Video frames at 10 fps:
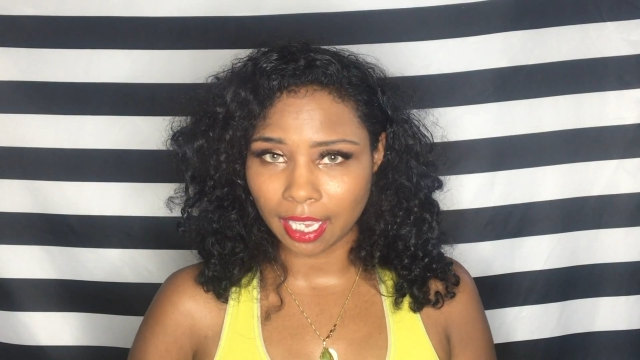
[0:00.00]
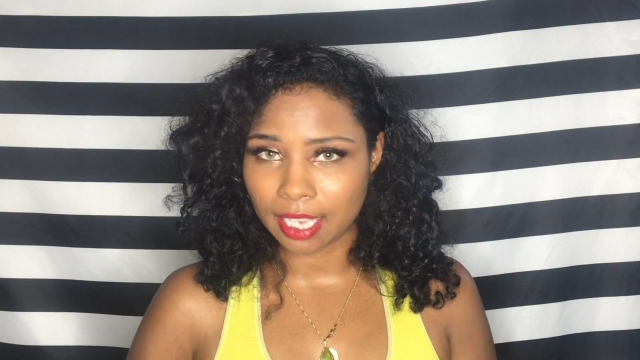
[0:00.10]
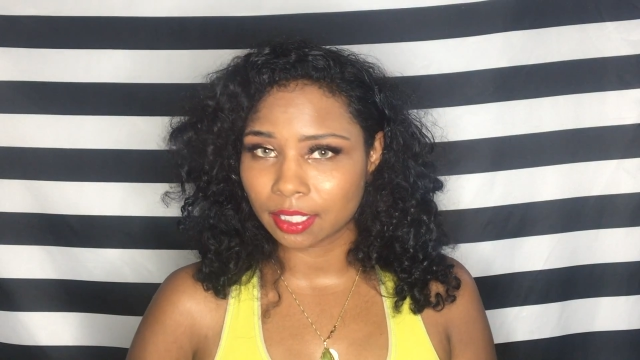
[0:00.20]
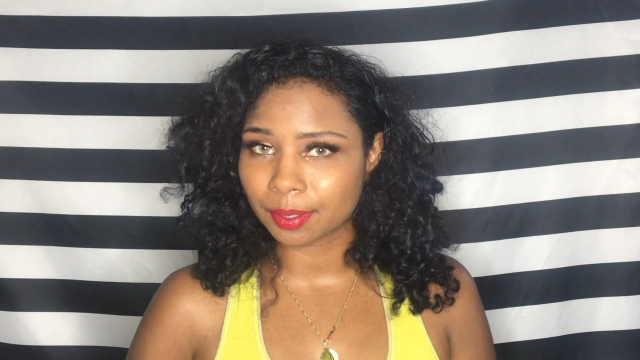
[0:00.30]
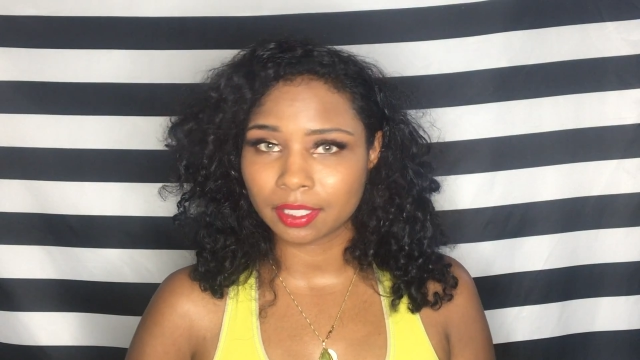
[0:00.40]

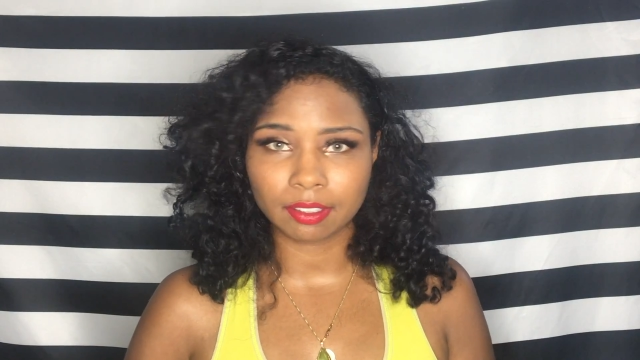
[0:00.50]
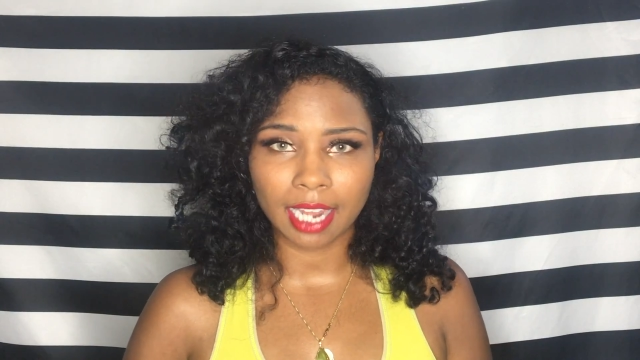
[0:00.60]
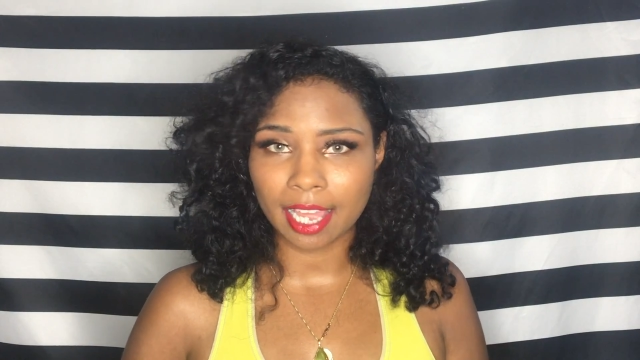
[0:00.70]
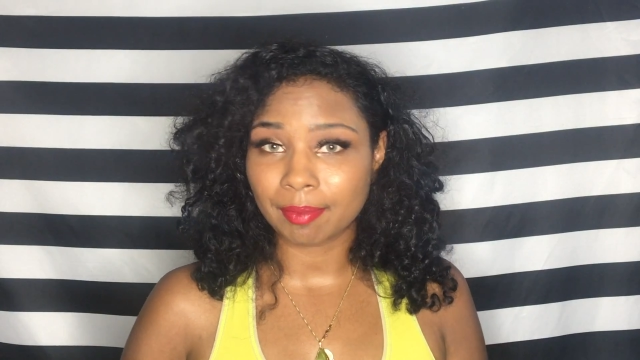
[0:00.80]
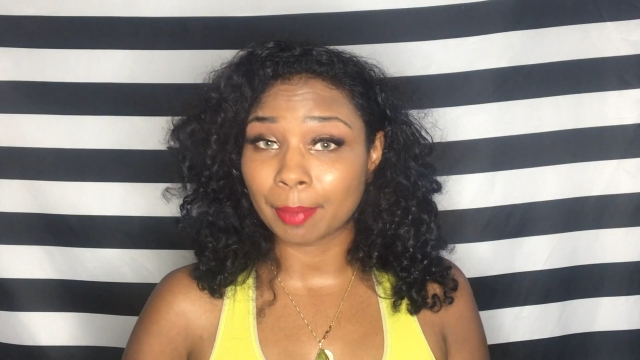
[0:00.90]
I know it's going
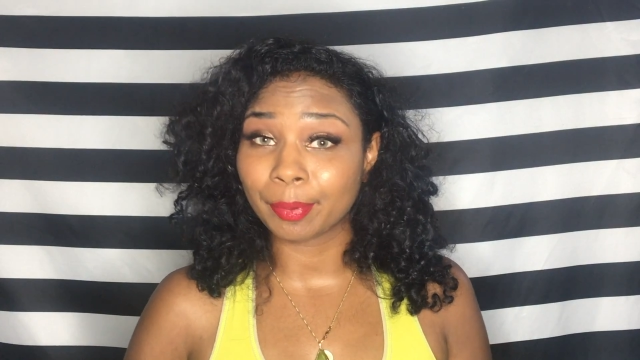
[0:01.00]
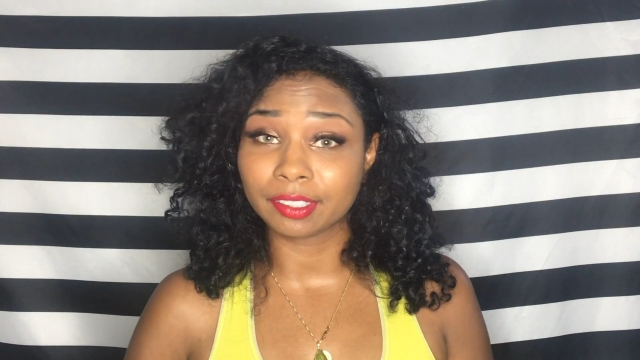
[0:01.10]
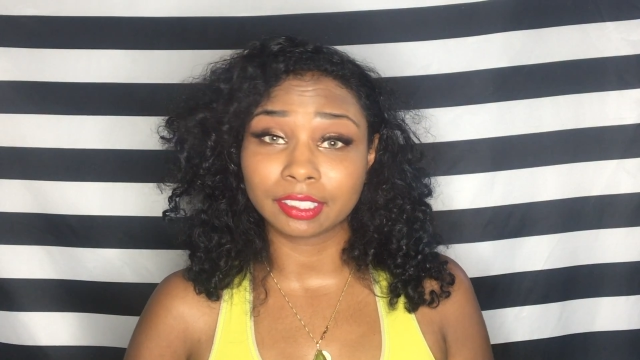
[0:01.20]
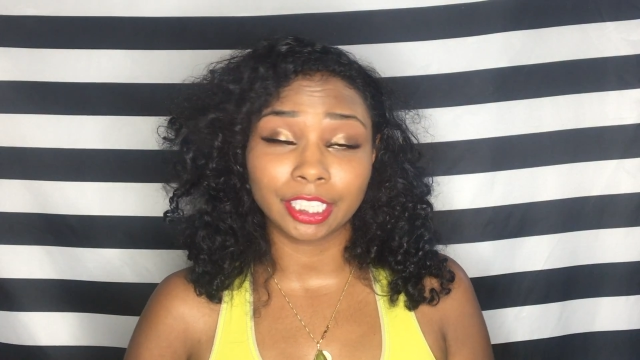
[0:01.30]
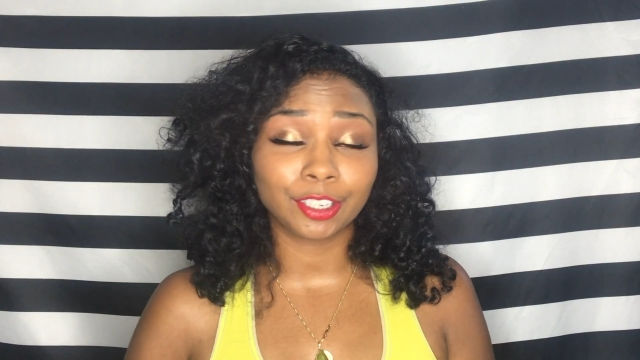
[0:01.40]
to have my
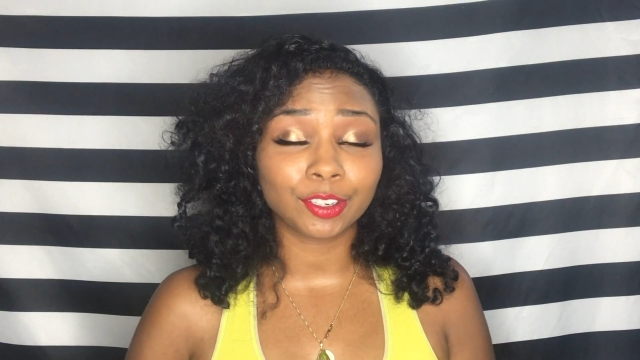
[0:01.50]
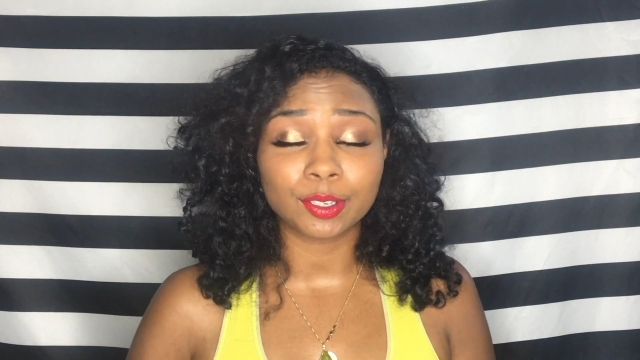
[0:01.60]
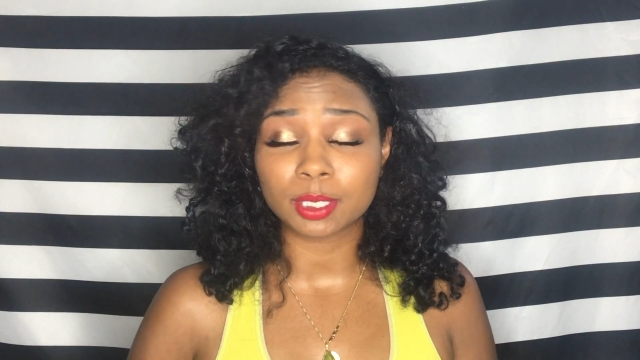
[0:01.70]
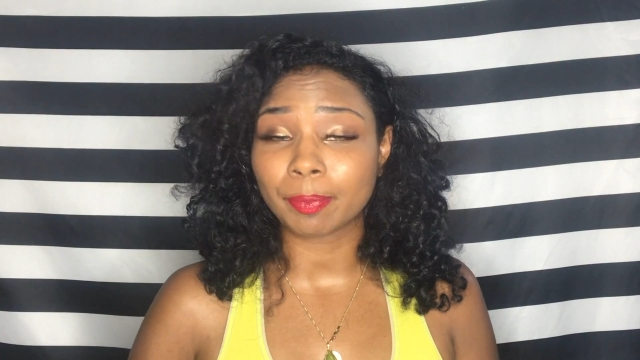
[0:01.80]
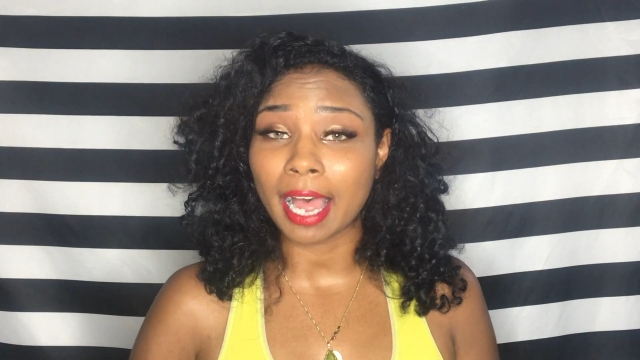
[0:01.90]
birthday
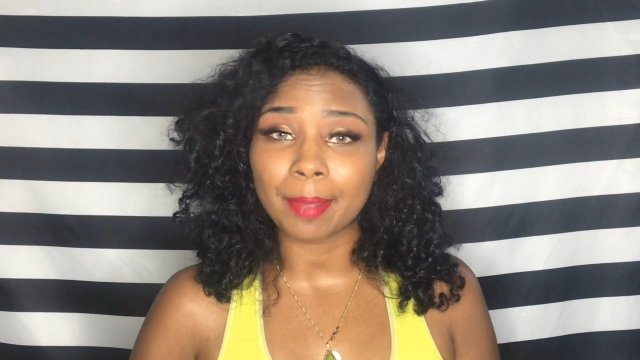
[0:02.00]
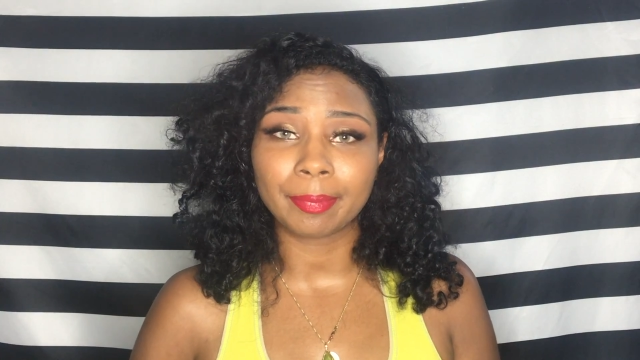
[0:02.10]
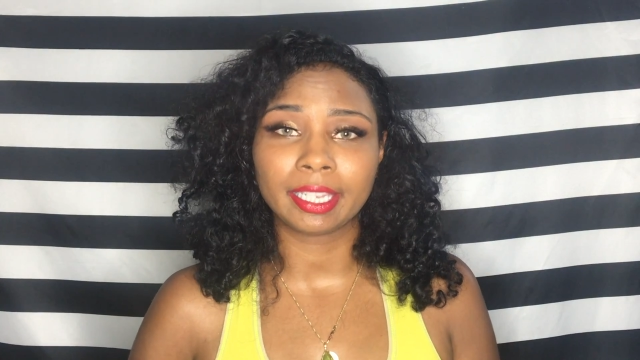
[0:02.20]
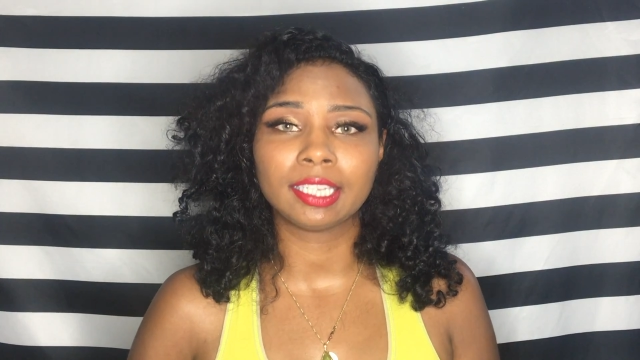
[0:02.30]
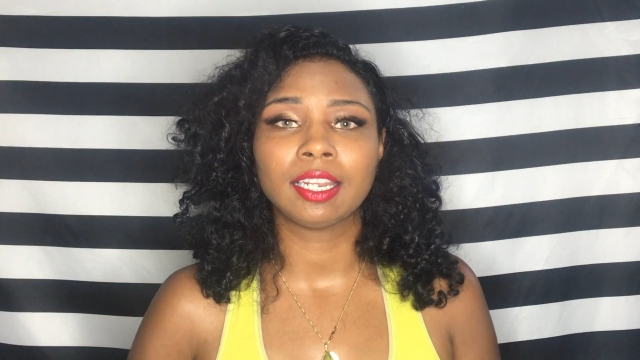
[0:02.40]
curls
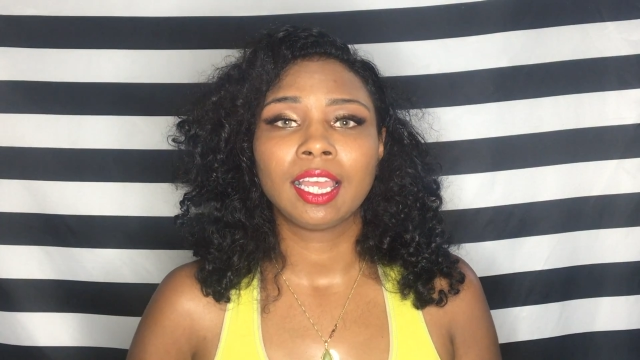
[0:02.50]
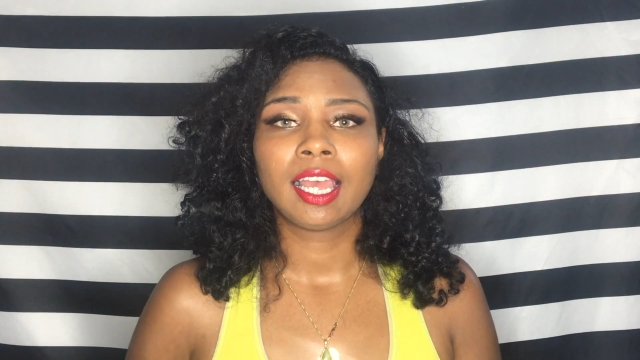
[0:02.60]
popping,